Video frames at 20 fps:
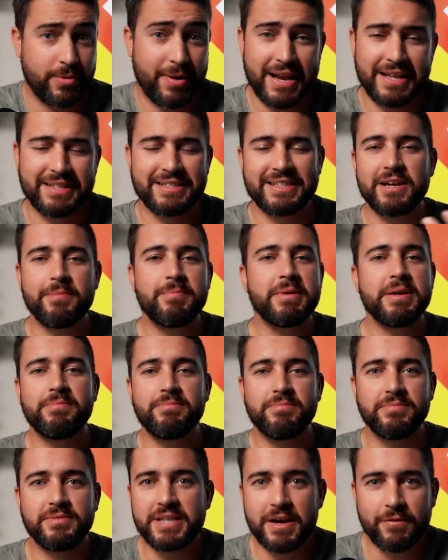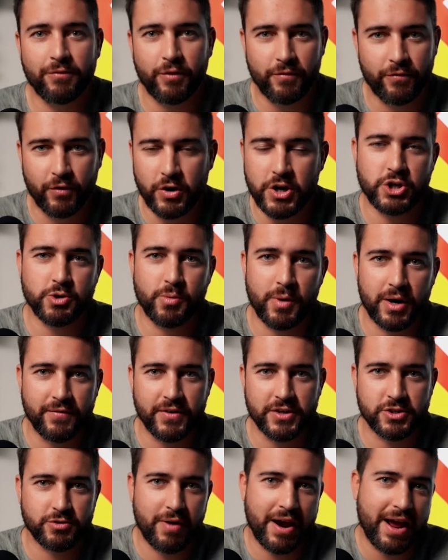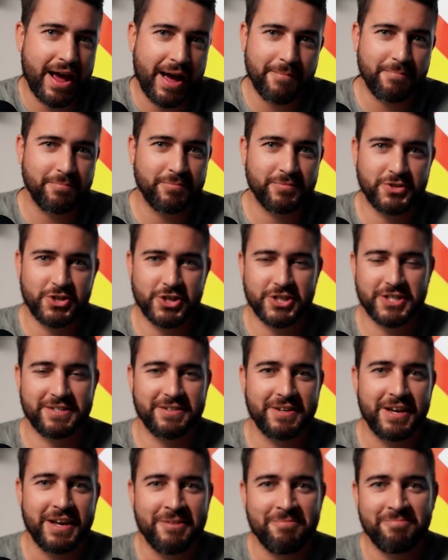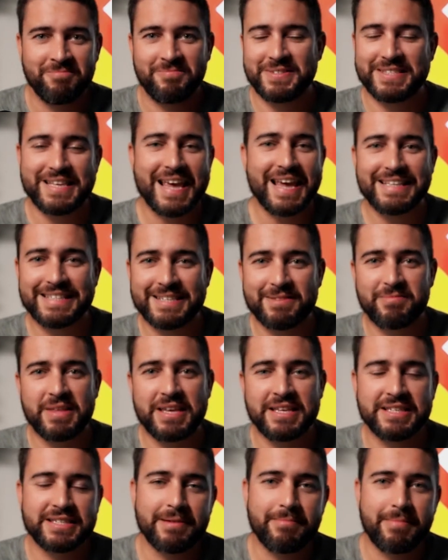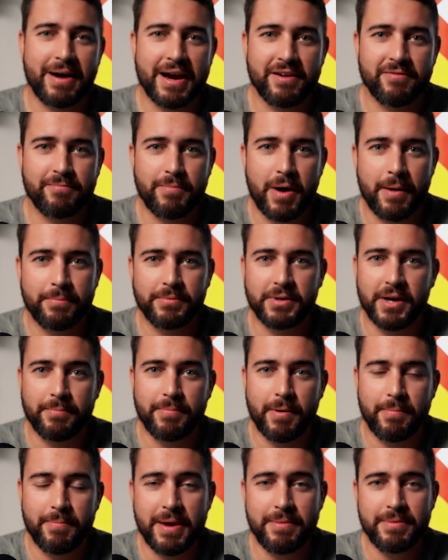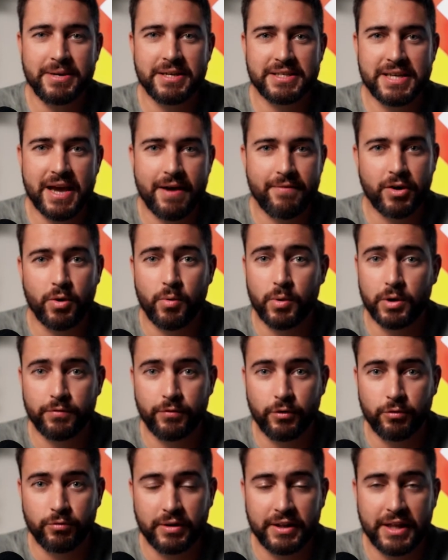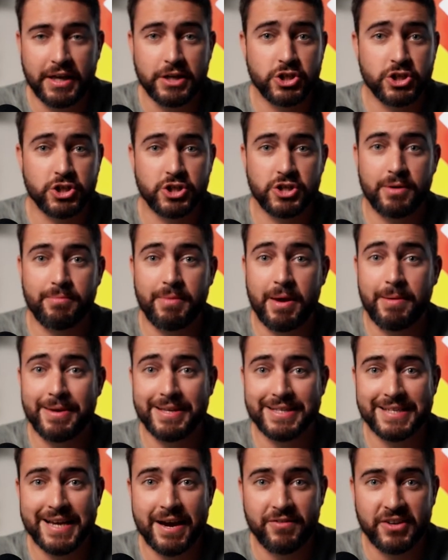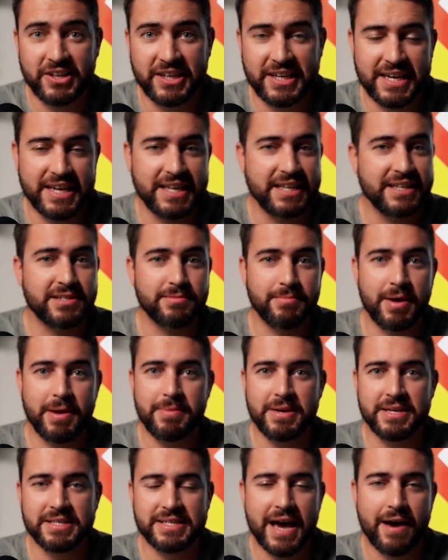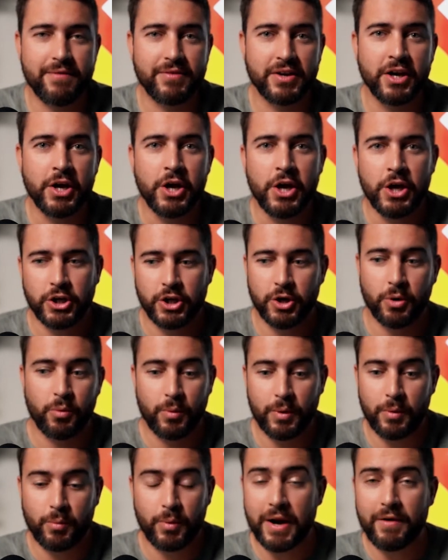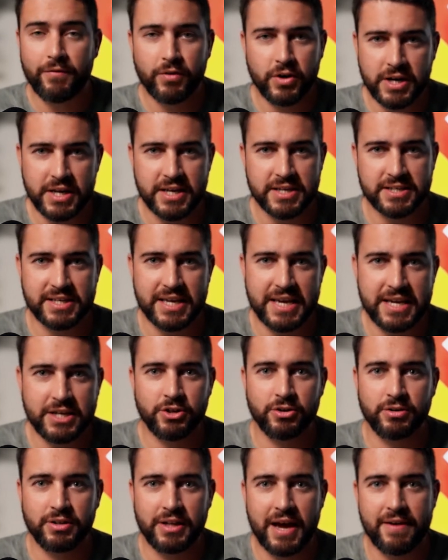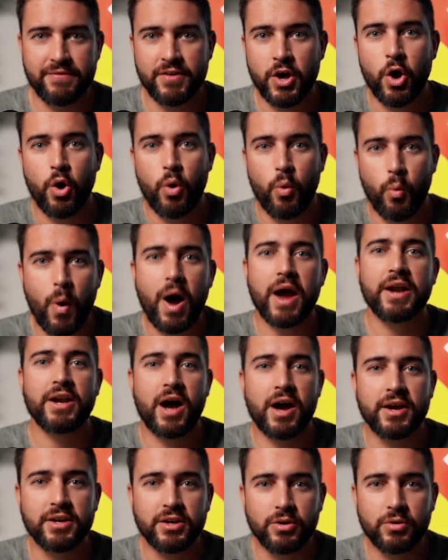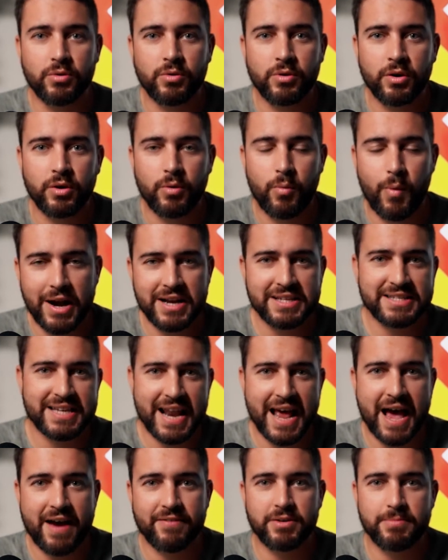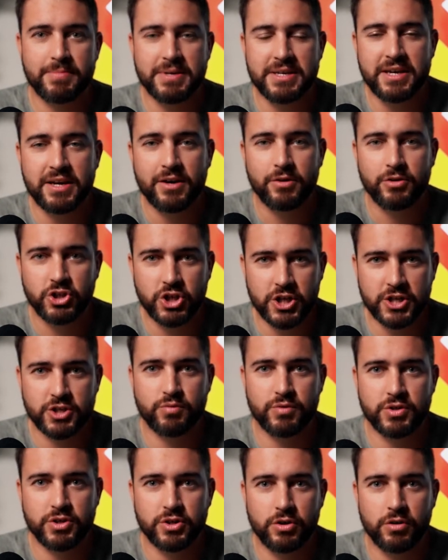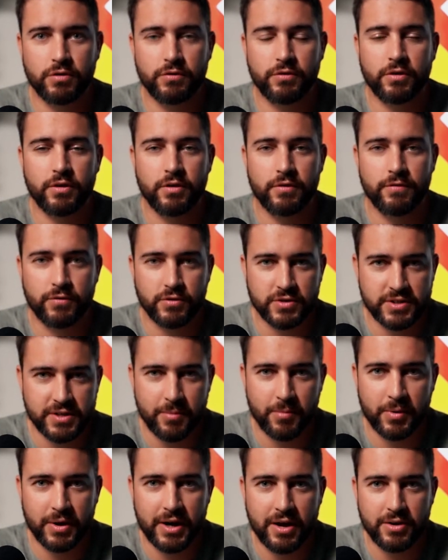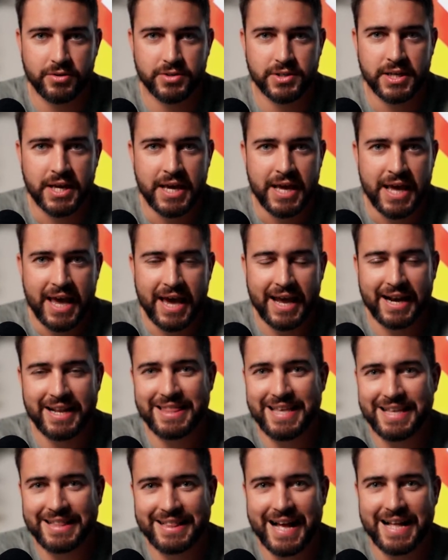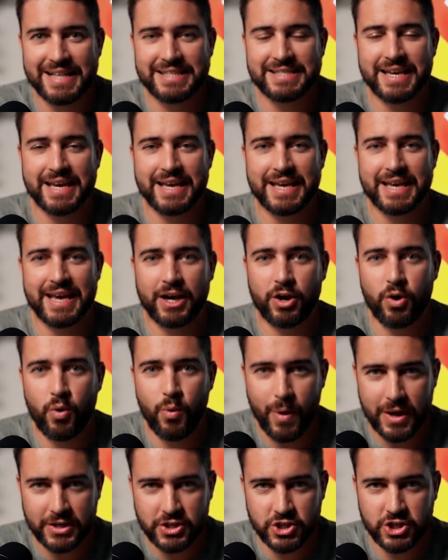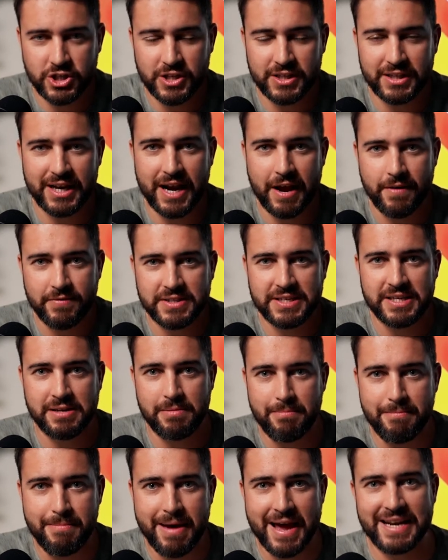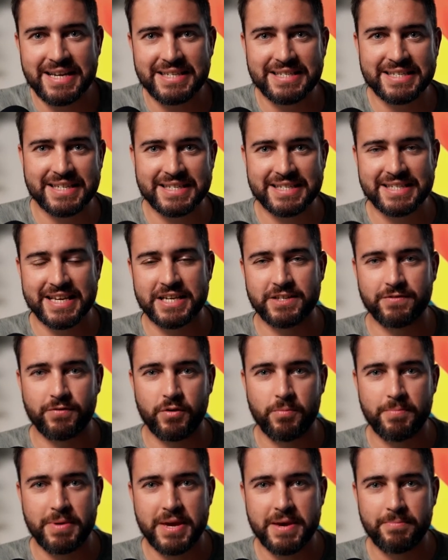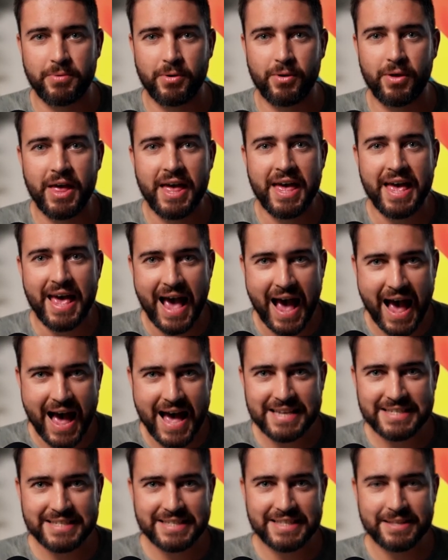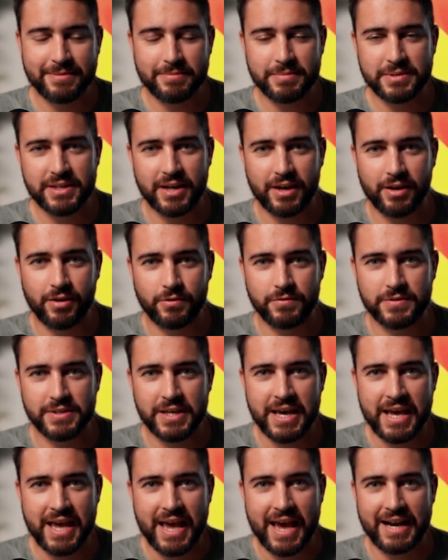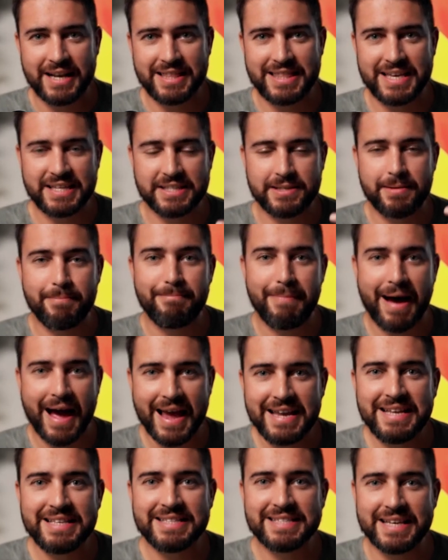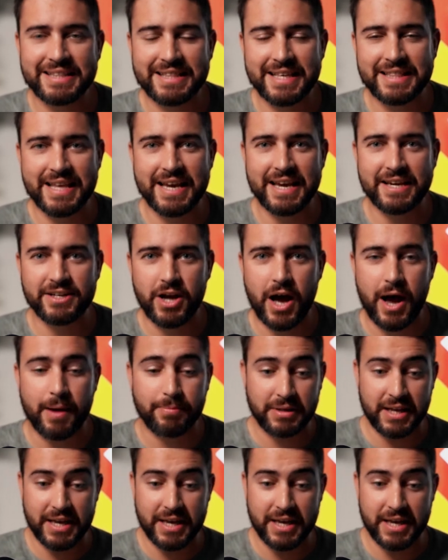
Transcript: And it's going to be different for each one of us, right? I'm just saying some things that might have popped up, but maybe it's having a wonderful relationship. Maybe it's having kids. Maybe it's having, you know, wh- whatever it is in your life. Why not you? Why does that have to be just reserved for someone else? And I think that's a question that I've seen many successful people ask themselves. And I think it's a mindset that they adopt.